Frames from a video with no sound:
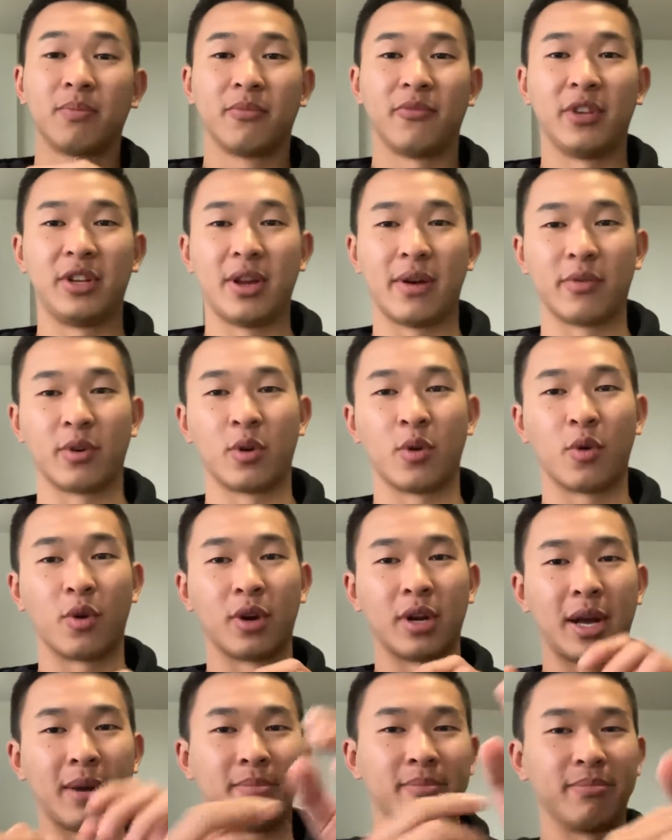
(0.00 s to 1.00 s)
video I
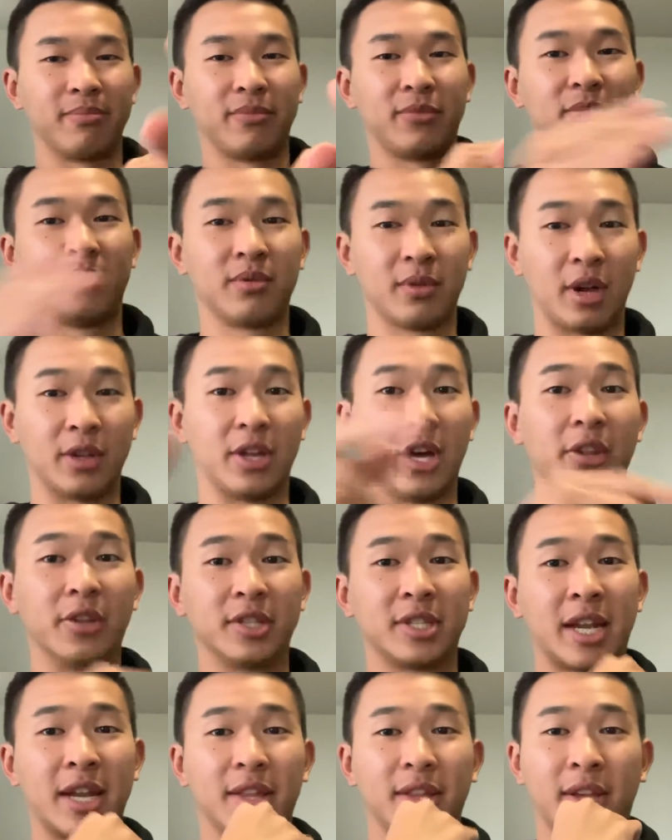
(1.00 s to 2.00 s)
record, I'm on the other
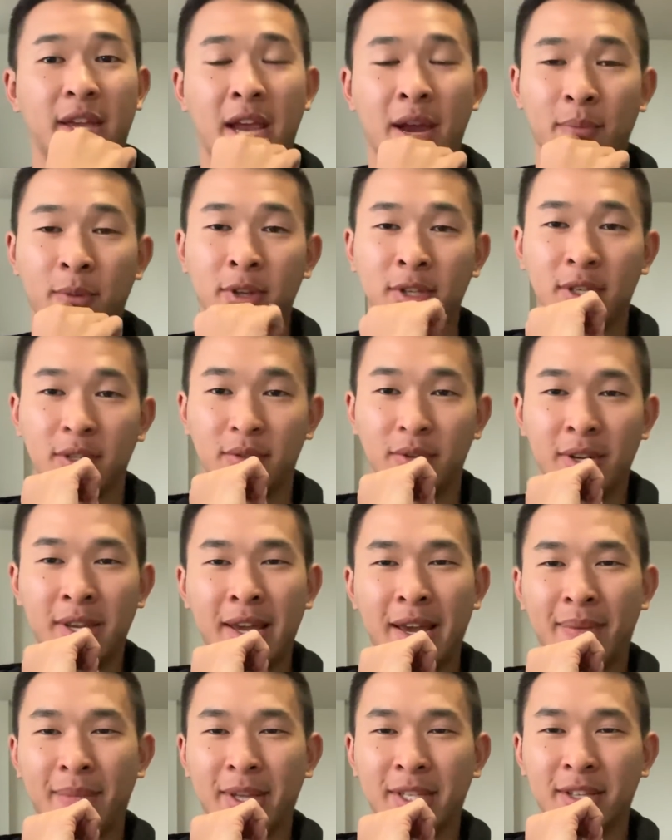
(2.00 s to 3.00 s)
side of the camera. So
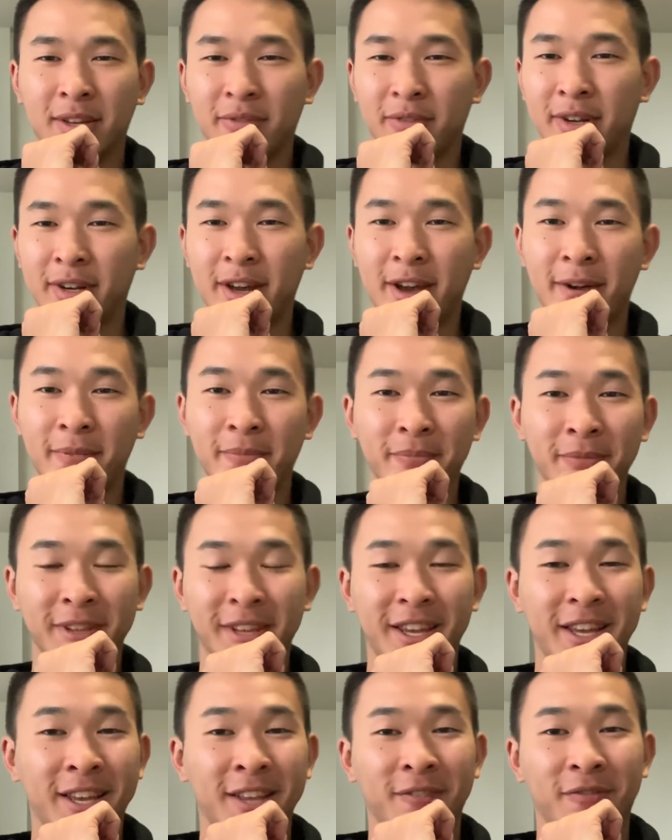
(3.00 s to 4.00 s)
looking at myself right now,
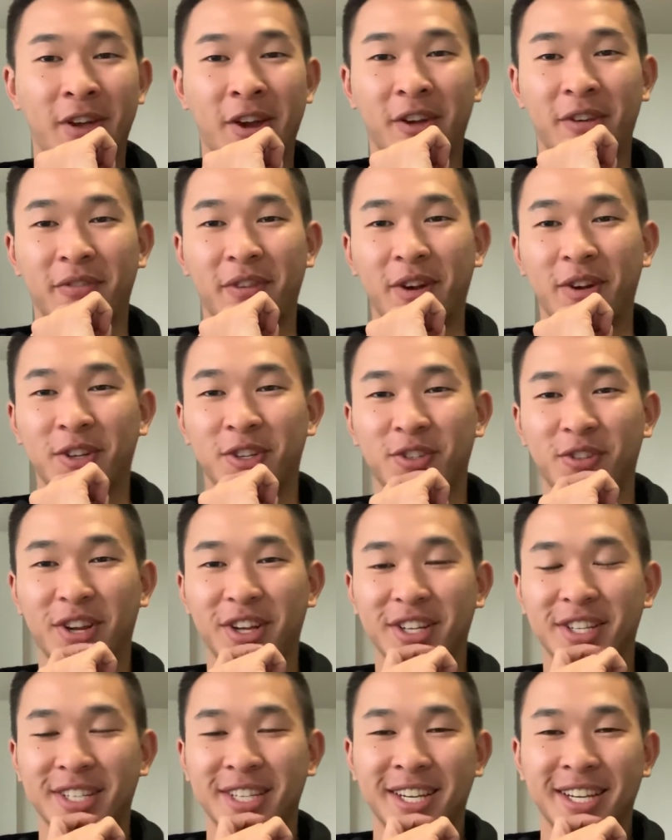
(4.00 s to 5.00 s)
very, very
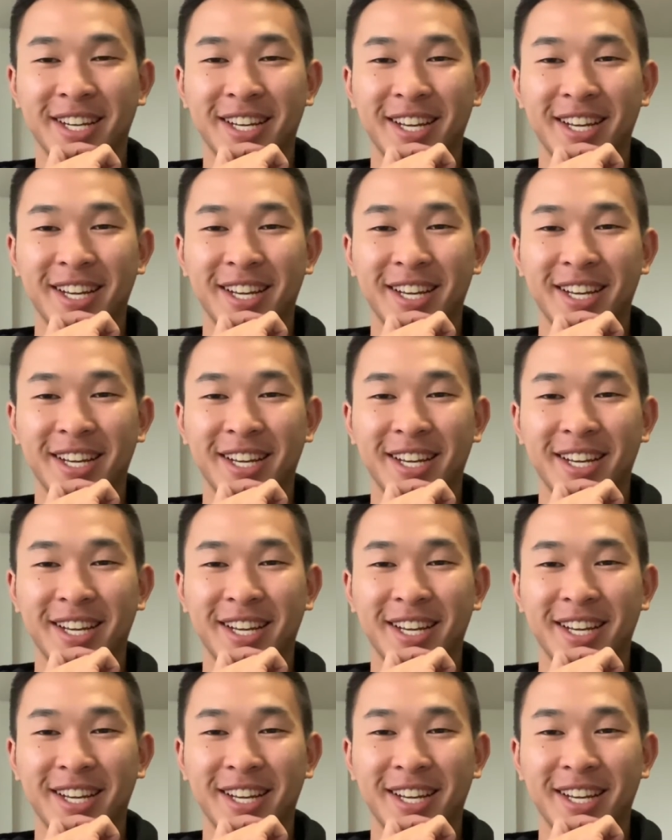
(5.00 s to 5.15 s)
strange.